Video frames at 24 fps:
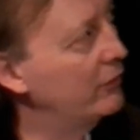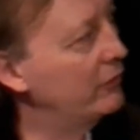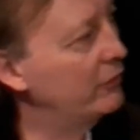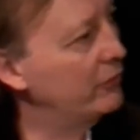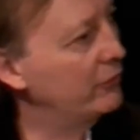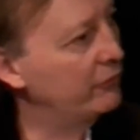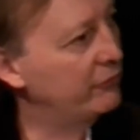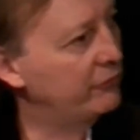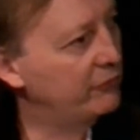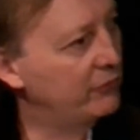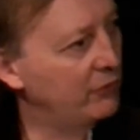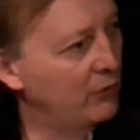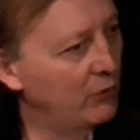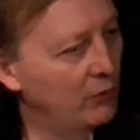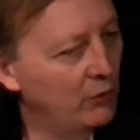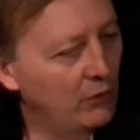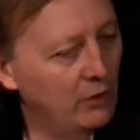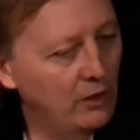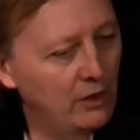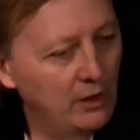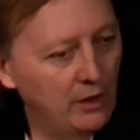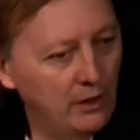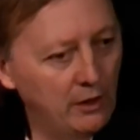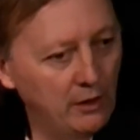So
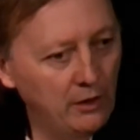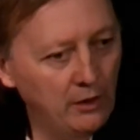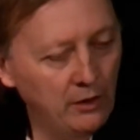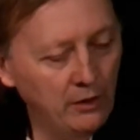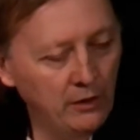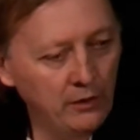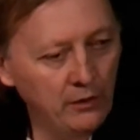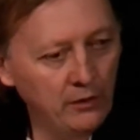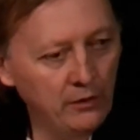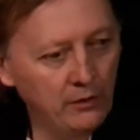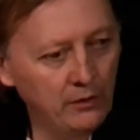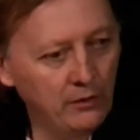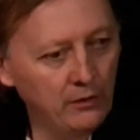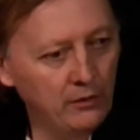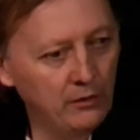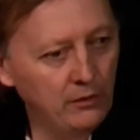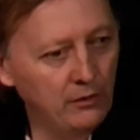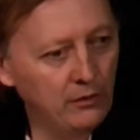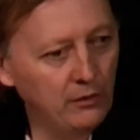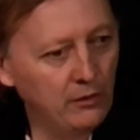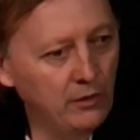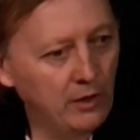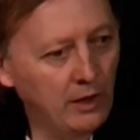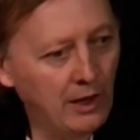
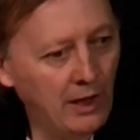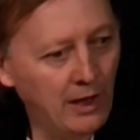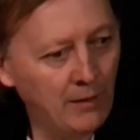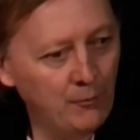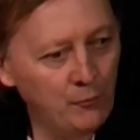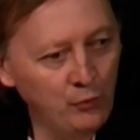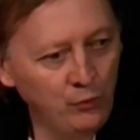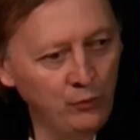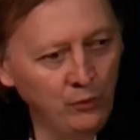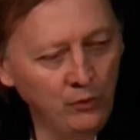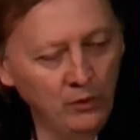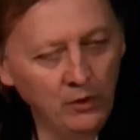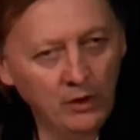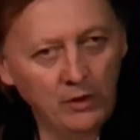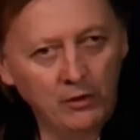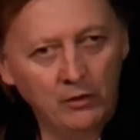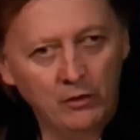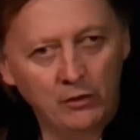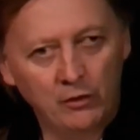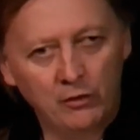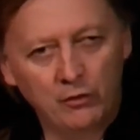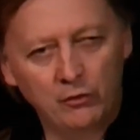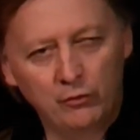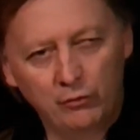Ramuz,
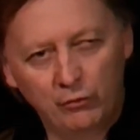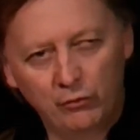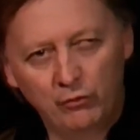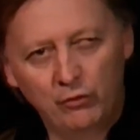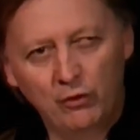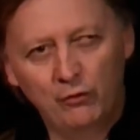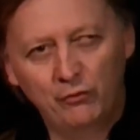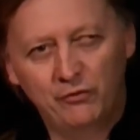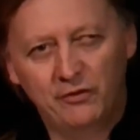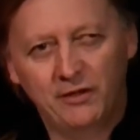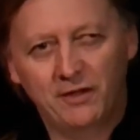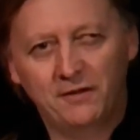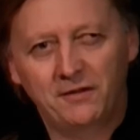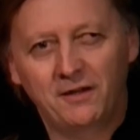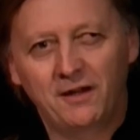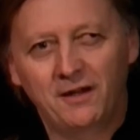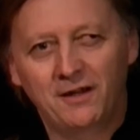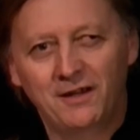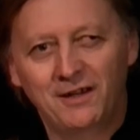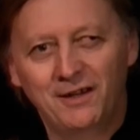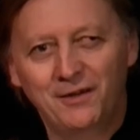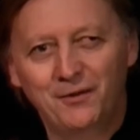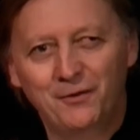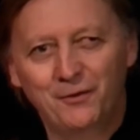you know
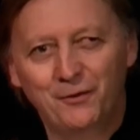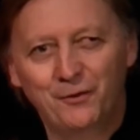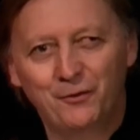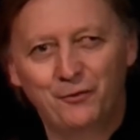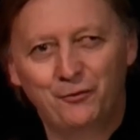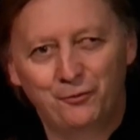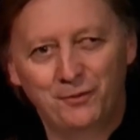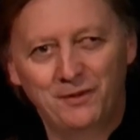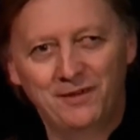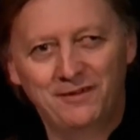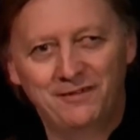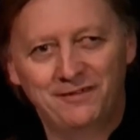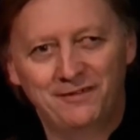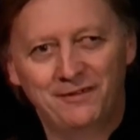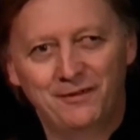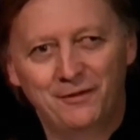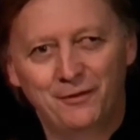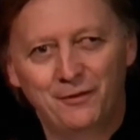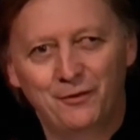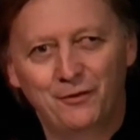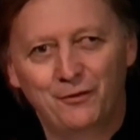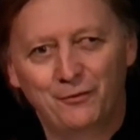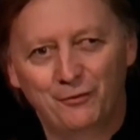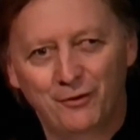certainly the Swiss
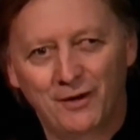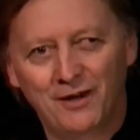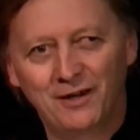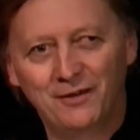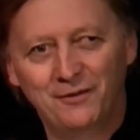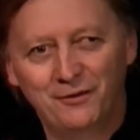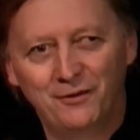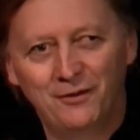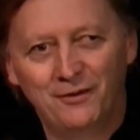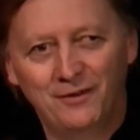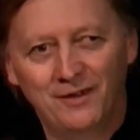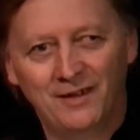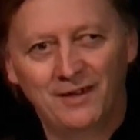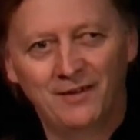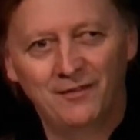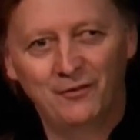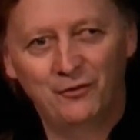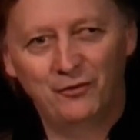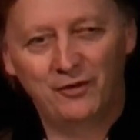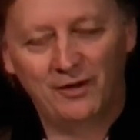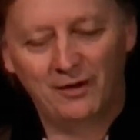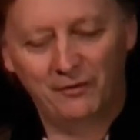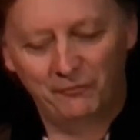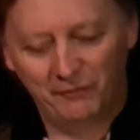writer,
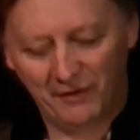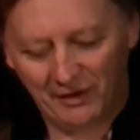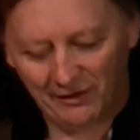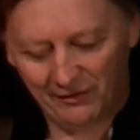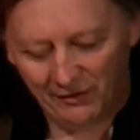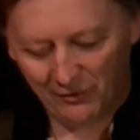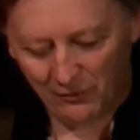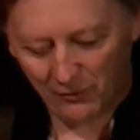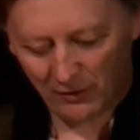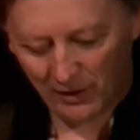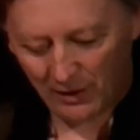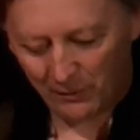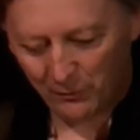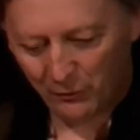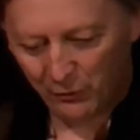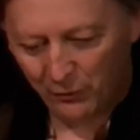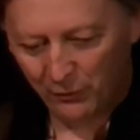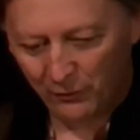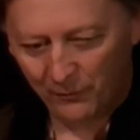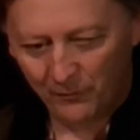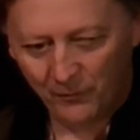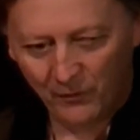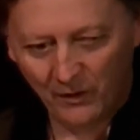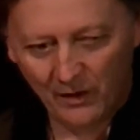Charles Ferdinand Ramuz.
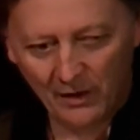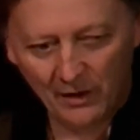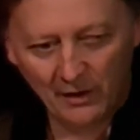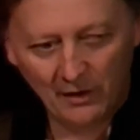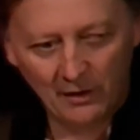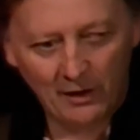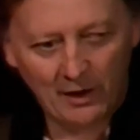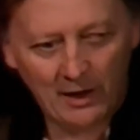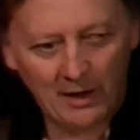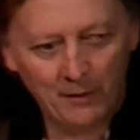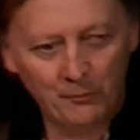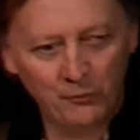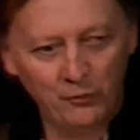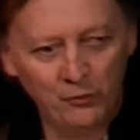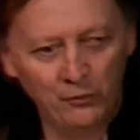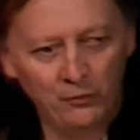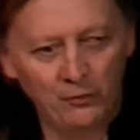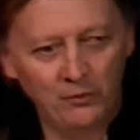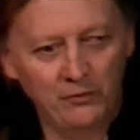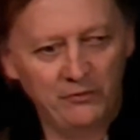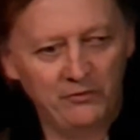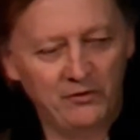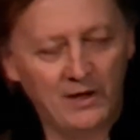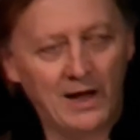
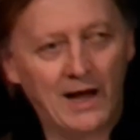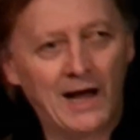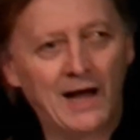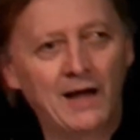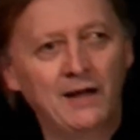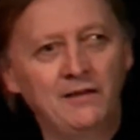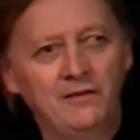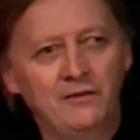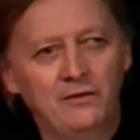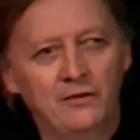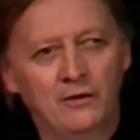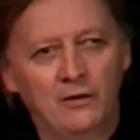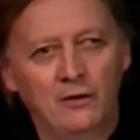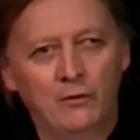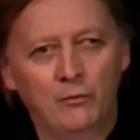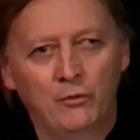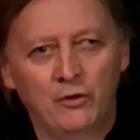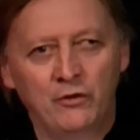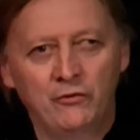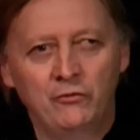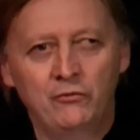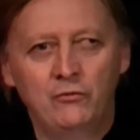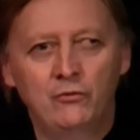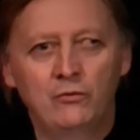Ramuz's idea
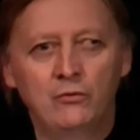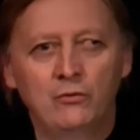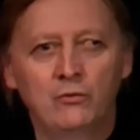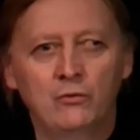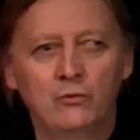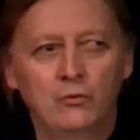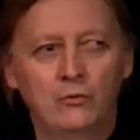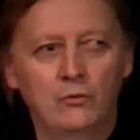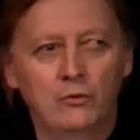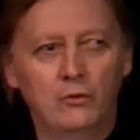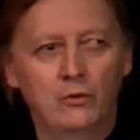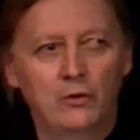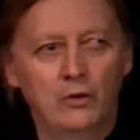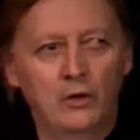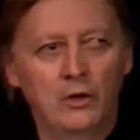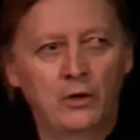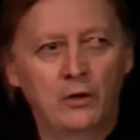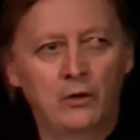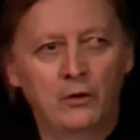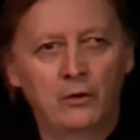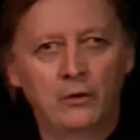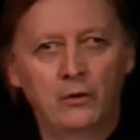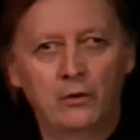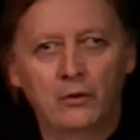was to
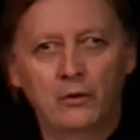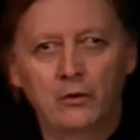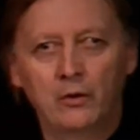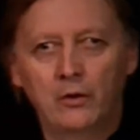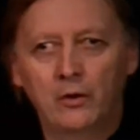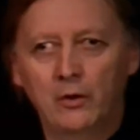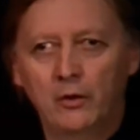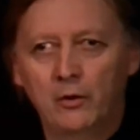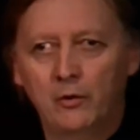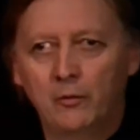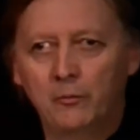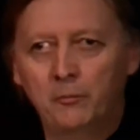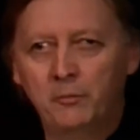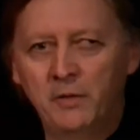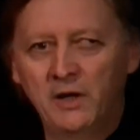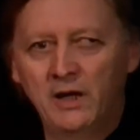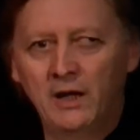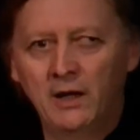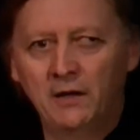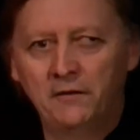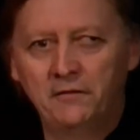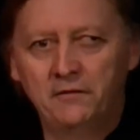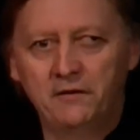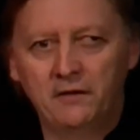
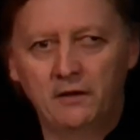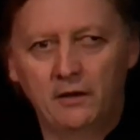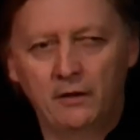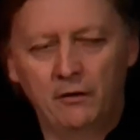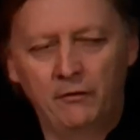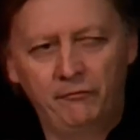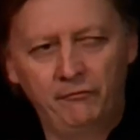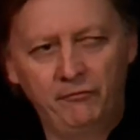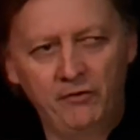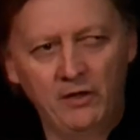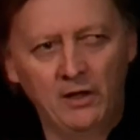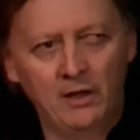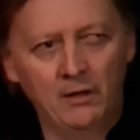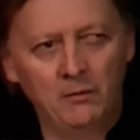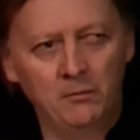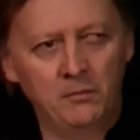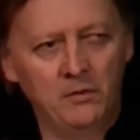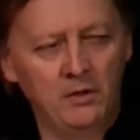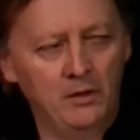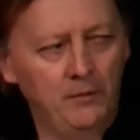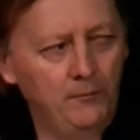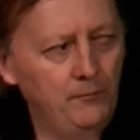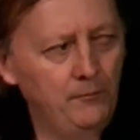build a film